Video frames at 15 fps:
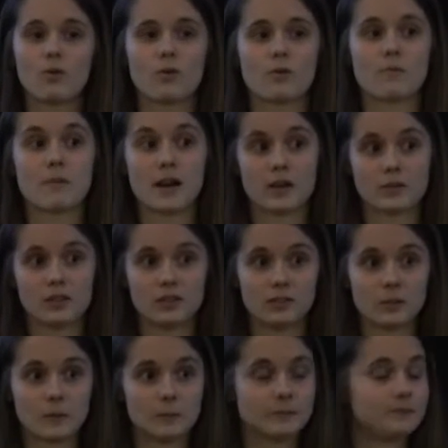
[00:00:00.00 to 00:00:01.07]
or
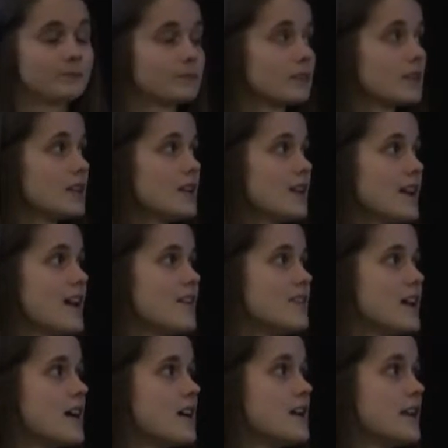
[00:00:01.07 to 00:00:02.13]
biodiesel. And
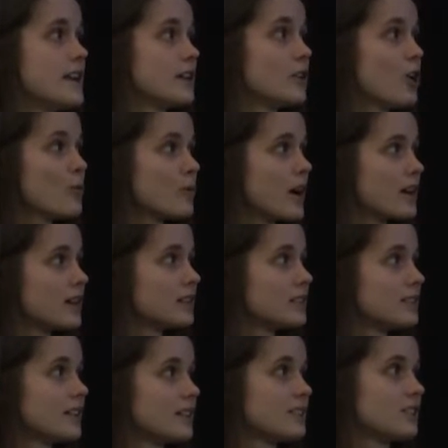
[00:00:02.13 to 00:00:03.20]
then a
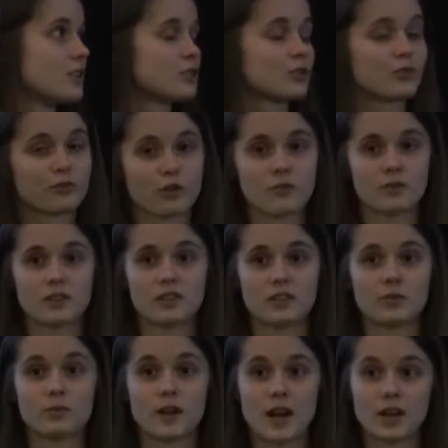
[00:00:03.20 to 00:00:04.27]
co-product that is also formed in
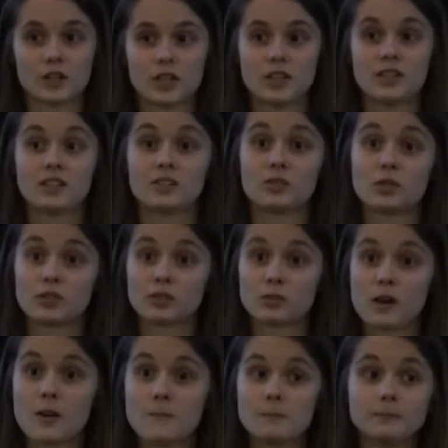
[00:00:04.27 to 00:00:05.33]
this reaction is
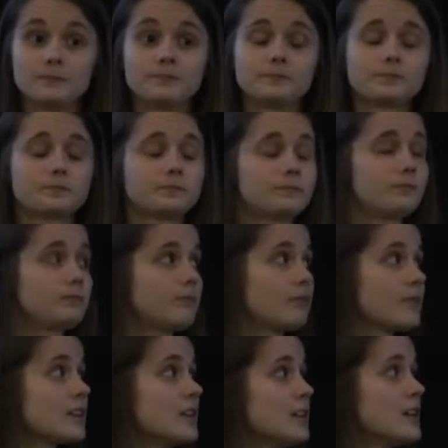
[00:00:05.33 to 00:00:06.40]
glycerol.
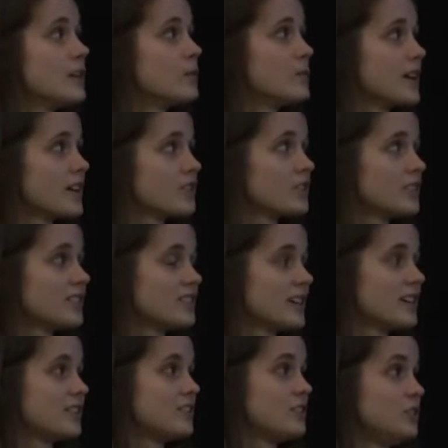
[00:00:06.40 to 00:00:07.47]
And we actually
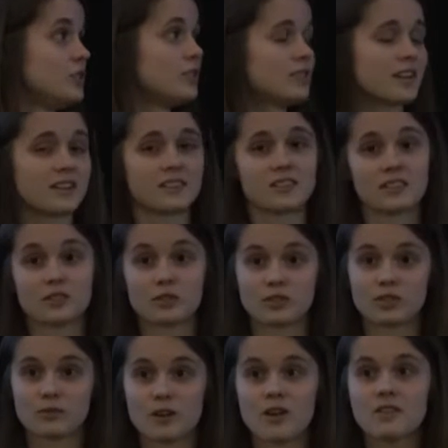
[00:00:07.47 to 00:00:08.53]
decided to utilize this
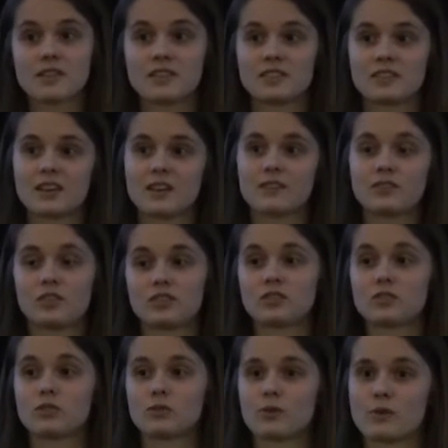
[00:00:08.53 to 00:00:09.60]
glycerol instead of
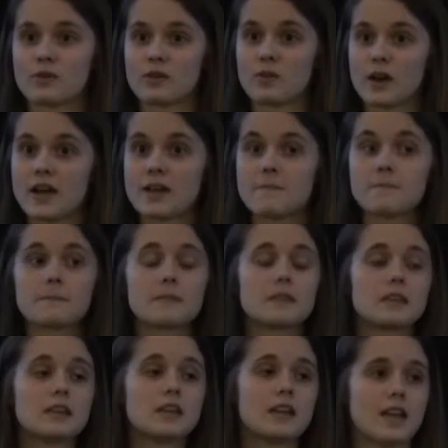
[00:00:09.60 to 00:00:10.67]
just throwing it away
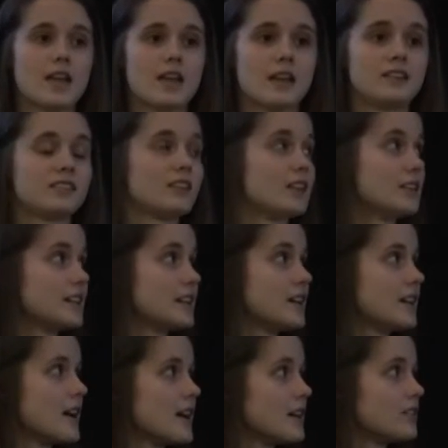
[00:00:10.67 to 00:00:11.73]
and selling it
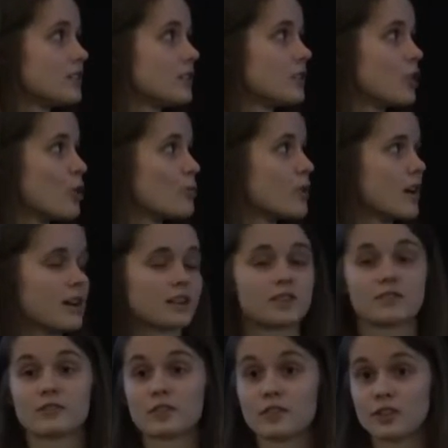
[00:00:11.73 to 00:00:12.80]
as a
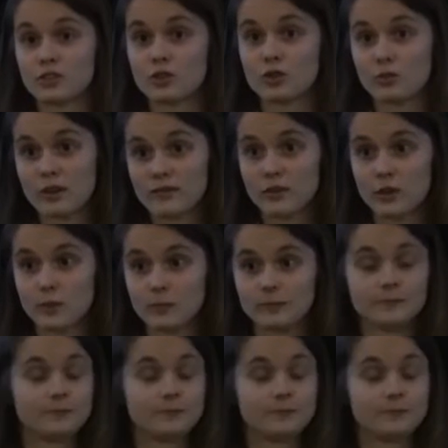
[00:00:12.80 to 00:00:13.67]
co-product for additional revenue.